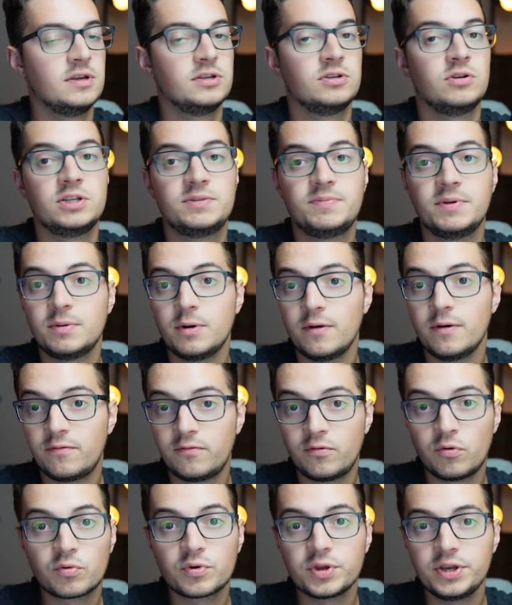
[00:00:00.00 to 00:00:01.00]
So it's been about
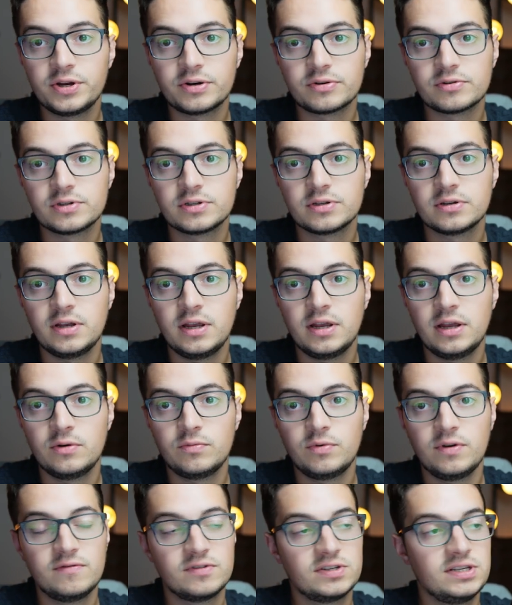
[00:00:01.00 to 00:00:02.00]
4 years, and
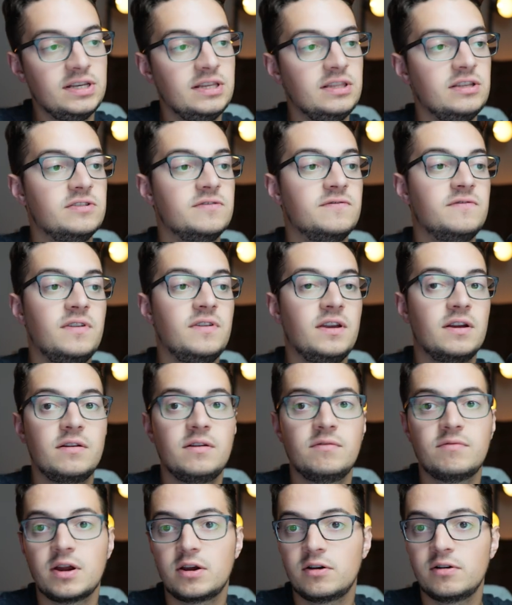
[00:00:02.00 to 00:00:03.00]
we've seen these
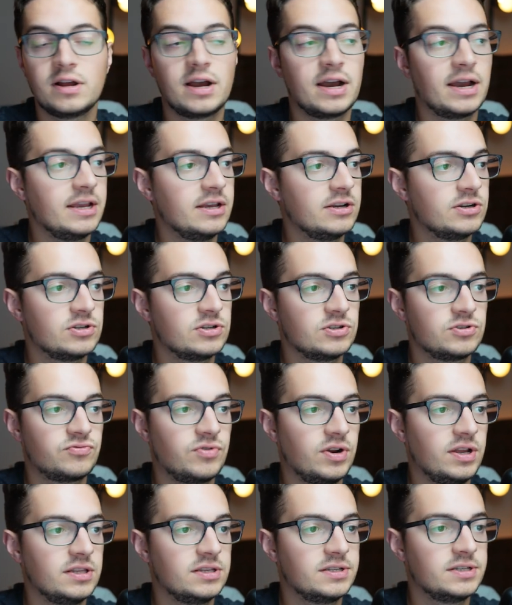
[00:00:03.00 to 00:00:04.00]
very record high interest
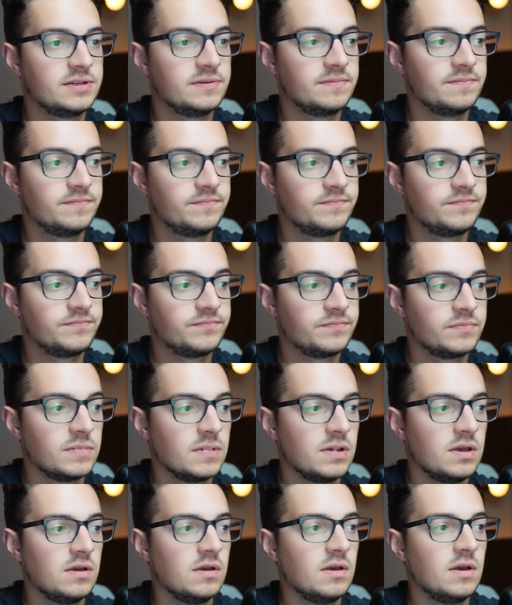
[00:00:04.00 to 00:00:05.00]
rates.
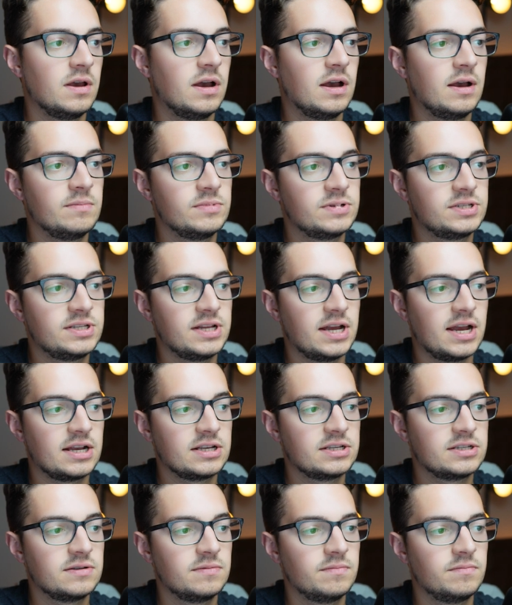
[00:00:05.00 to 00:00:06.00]

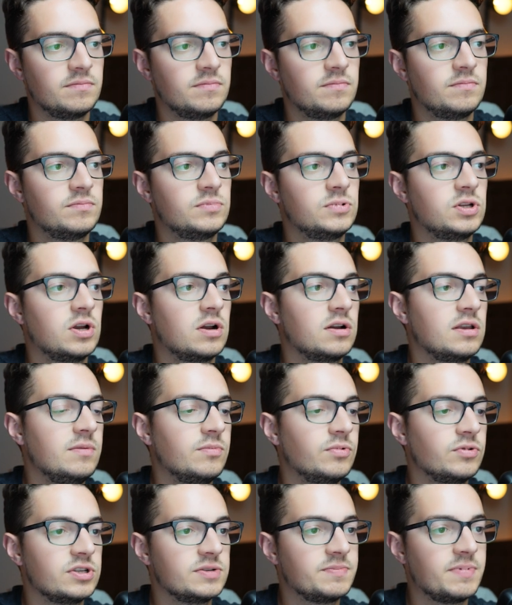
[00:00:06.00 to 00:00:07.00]
Stocks, talking
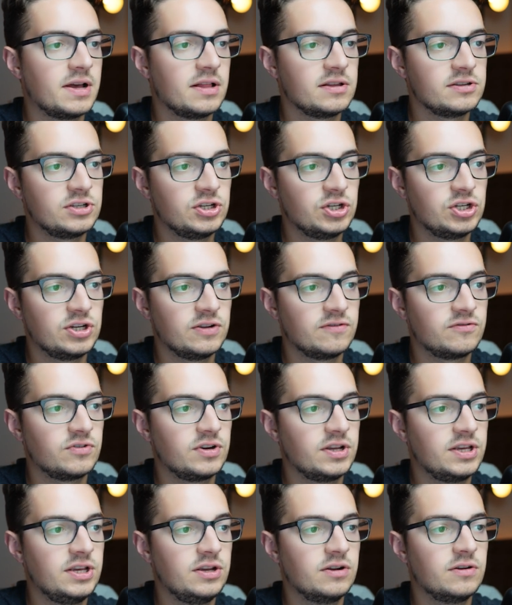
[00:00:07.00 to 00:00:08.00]
about this policy shift
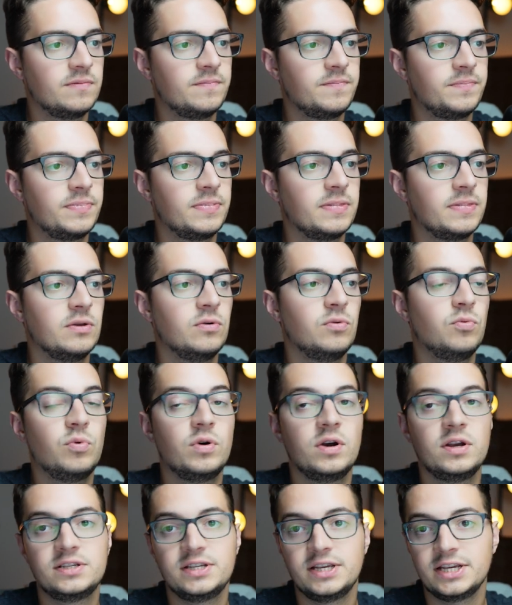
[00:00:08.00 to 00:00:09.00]
right here,
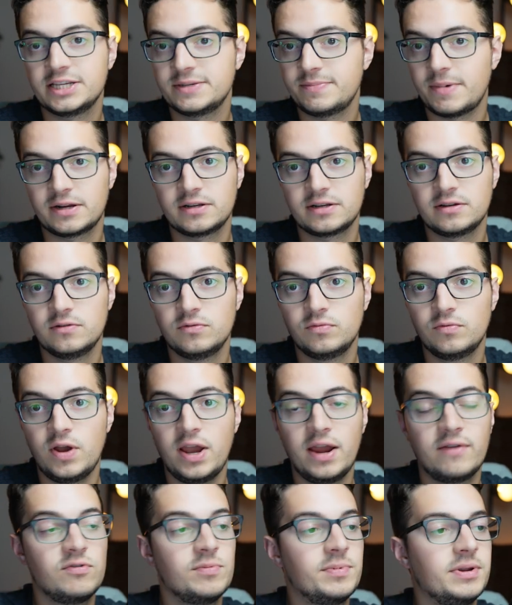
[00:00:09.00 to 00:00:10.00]
was expected.
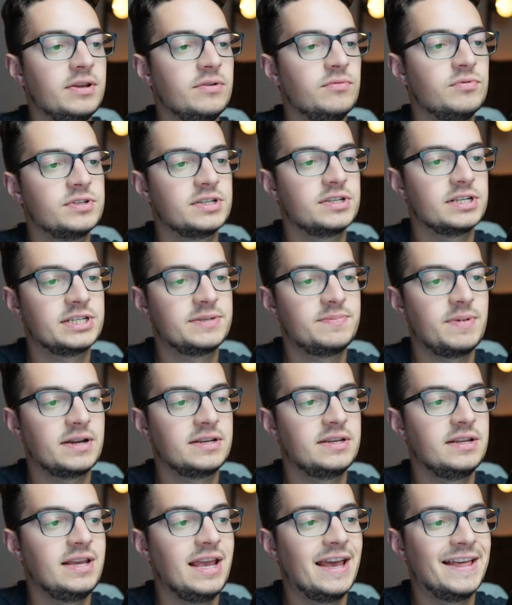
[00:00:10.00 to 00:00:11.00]
Everybody was
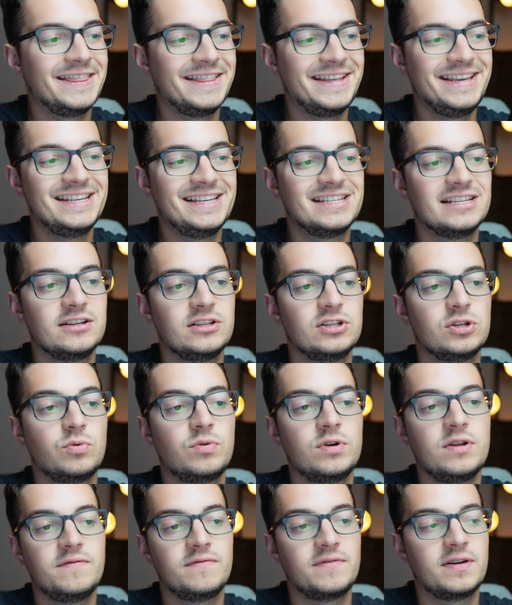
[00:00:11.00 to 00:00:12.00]
expecting at least a
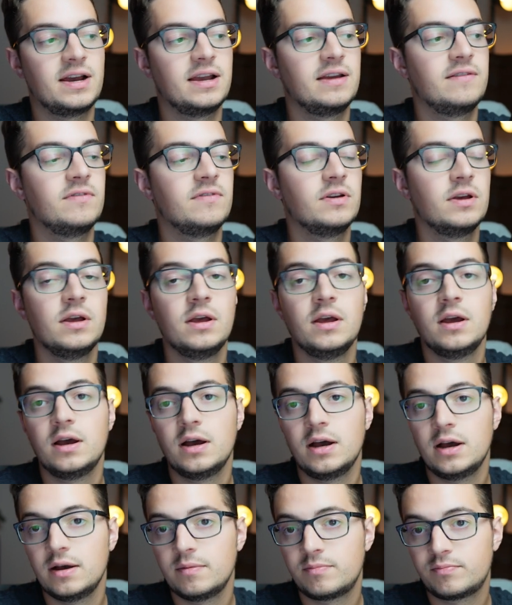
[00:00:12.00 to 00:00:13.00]

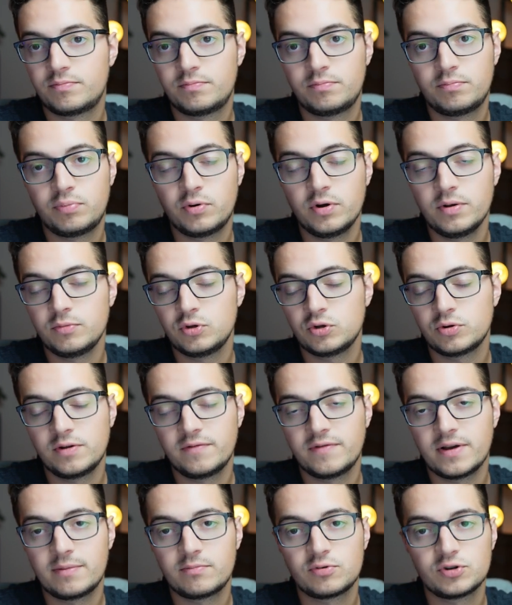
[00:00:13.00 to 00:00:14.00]

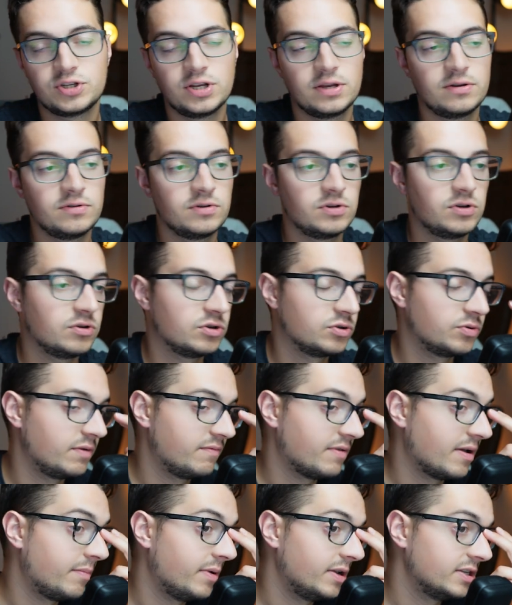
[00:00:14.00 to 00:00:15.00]
0.25% or
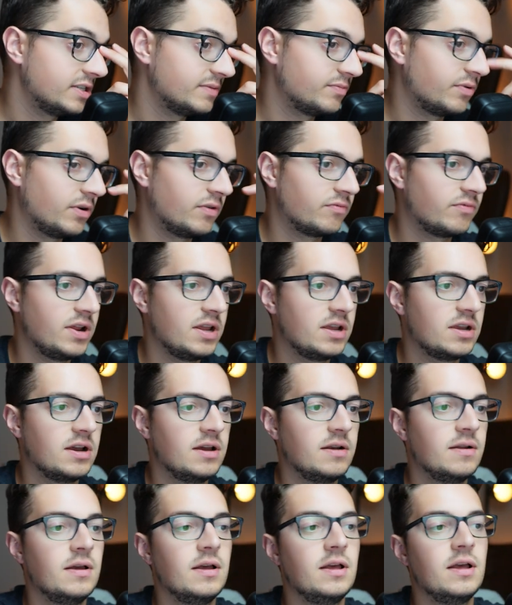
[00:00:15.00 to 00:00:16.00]
25 basis point rate
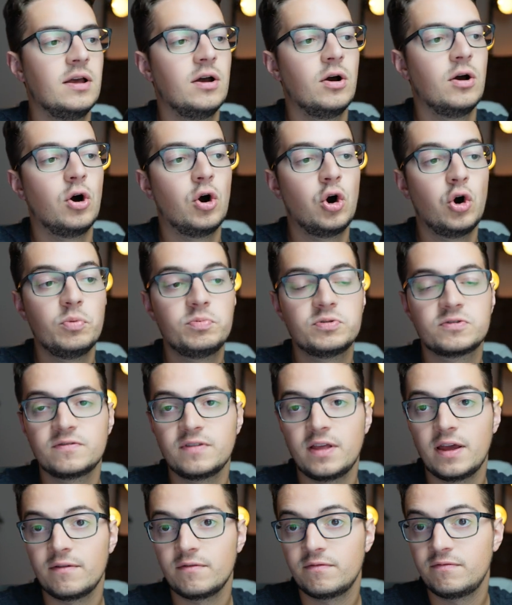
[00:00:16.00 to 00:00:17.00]
cut. Hopes for
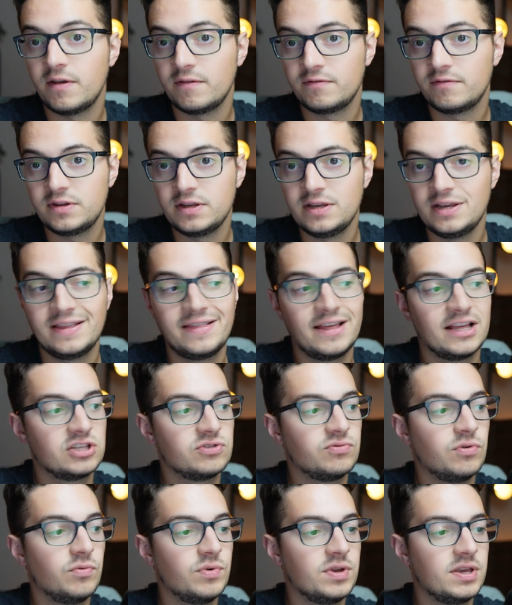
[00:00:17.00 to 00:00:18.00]
that 50, and
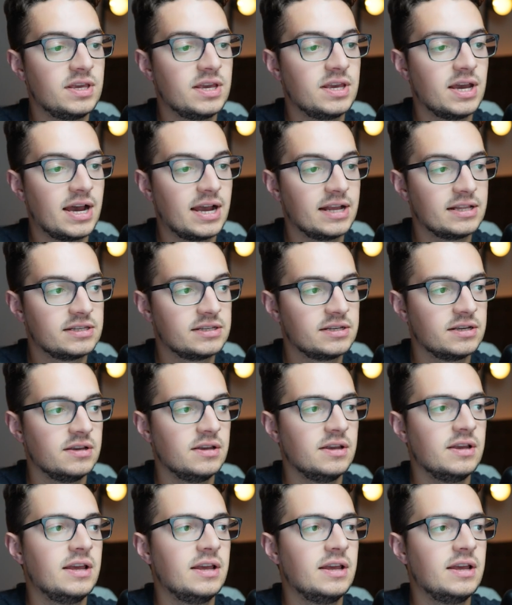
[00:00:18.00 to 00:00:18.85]
that's what we got.